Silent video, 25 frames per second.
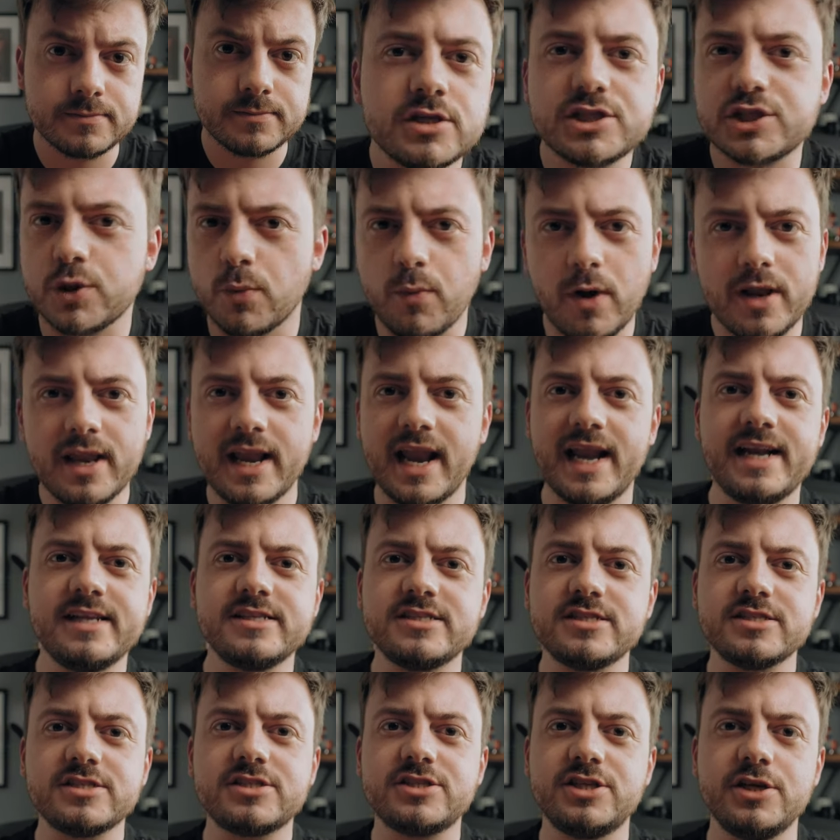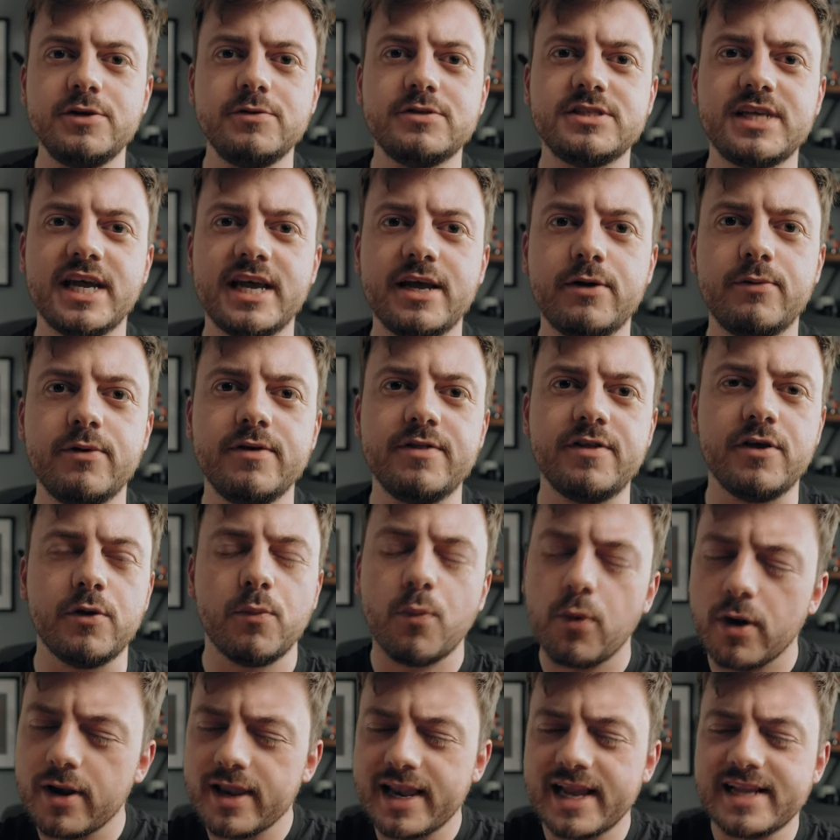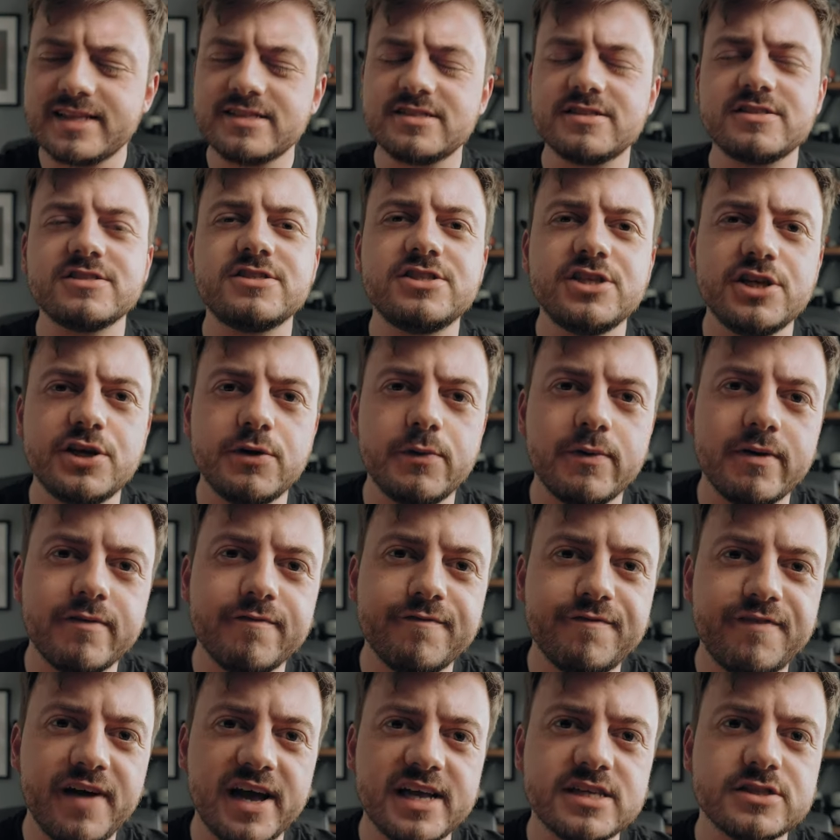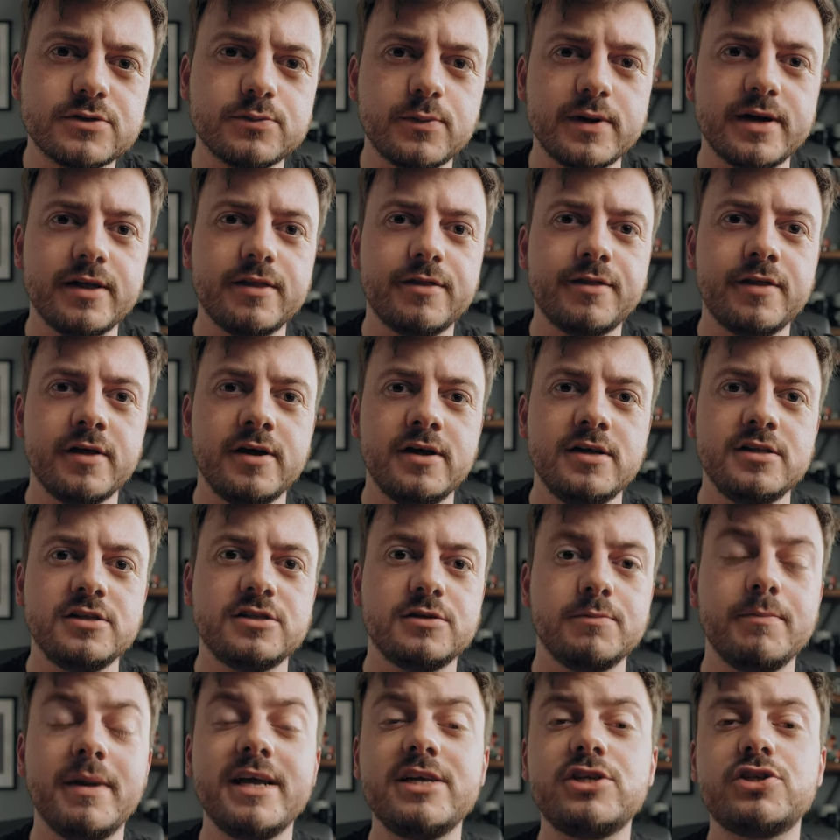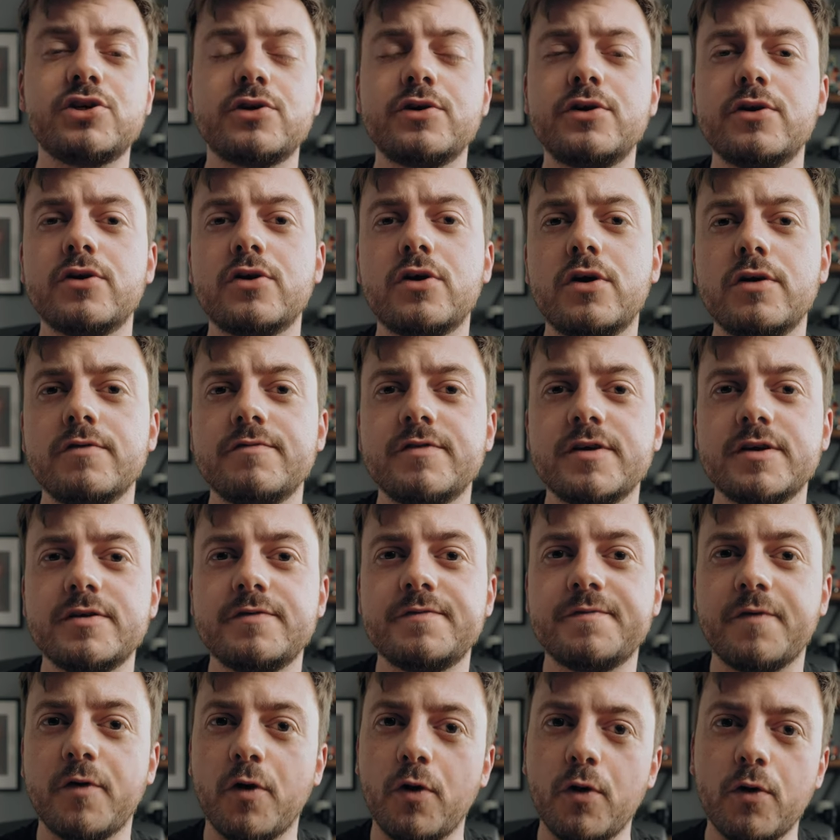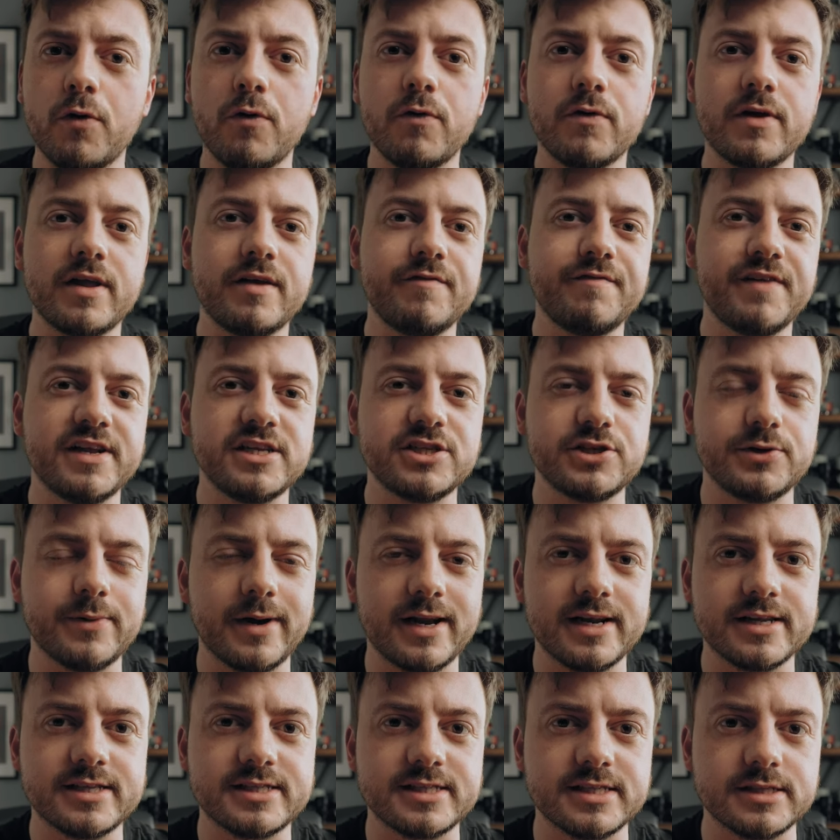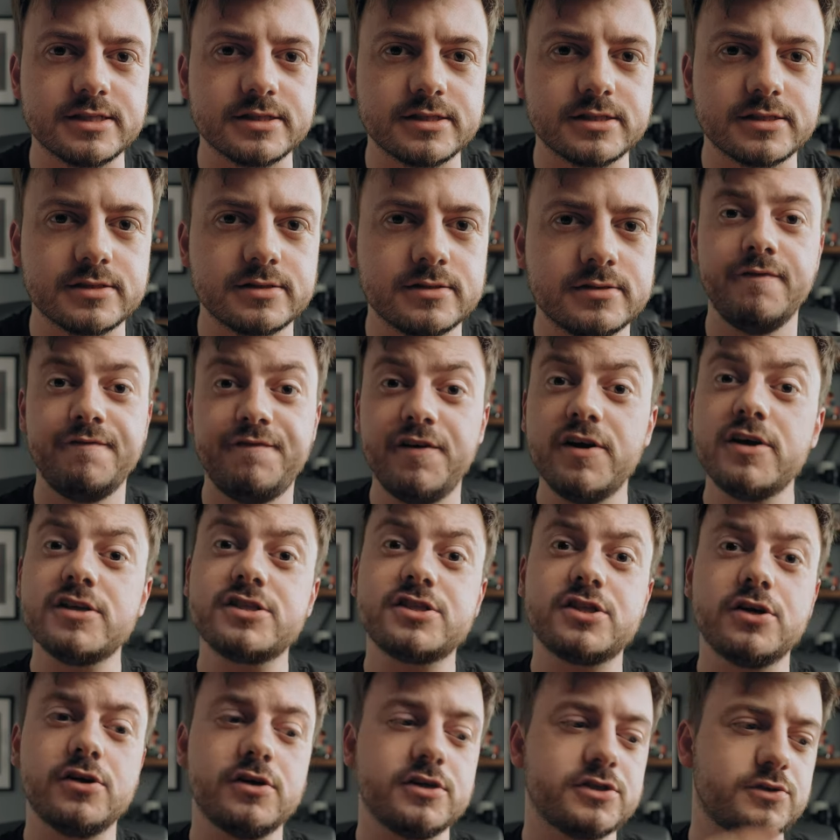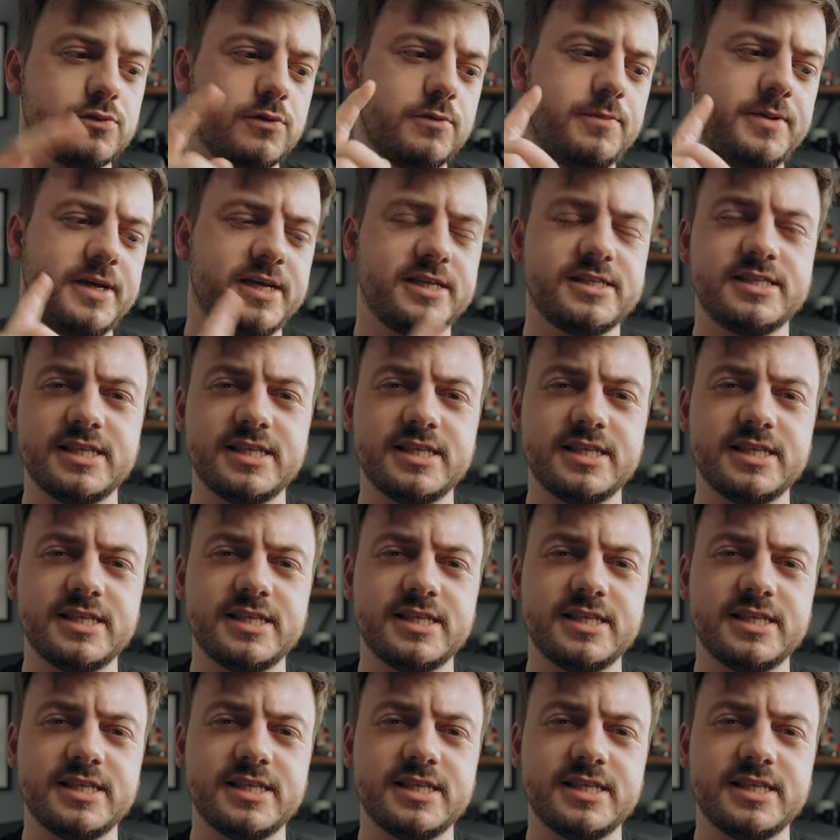So what lenses do you take with you? What lenses do you invest with to make sure you're covered for all eventualities? First thoughts would be a